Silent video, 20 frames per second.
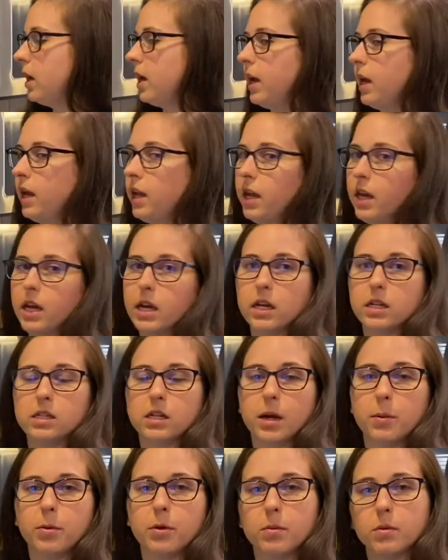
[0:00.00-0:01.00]
and I
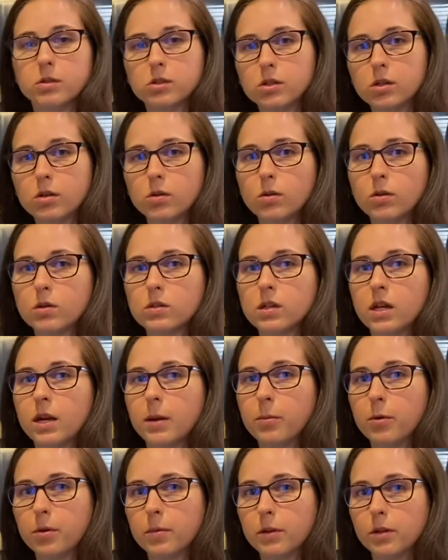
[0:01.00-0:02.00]
put them on skewers, and I
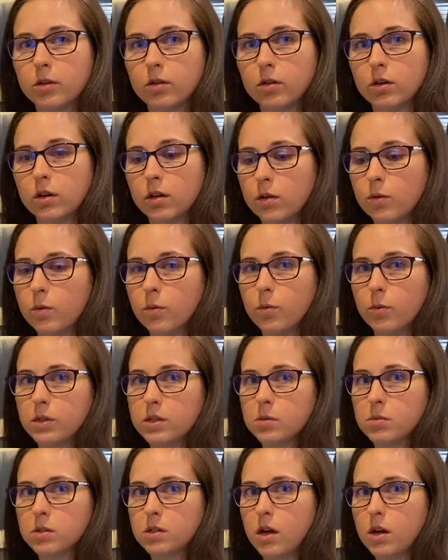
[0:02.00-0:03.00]
put them on the grill with
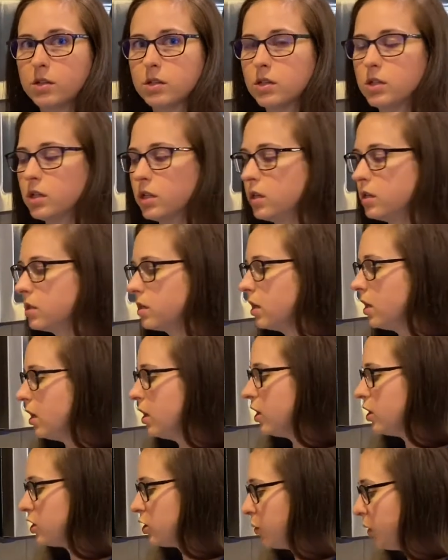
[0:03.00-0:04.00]
some sausages.
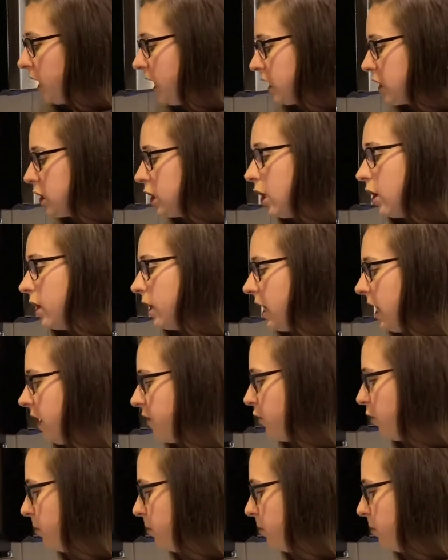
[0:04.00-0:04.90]
So we actually already have our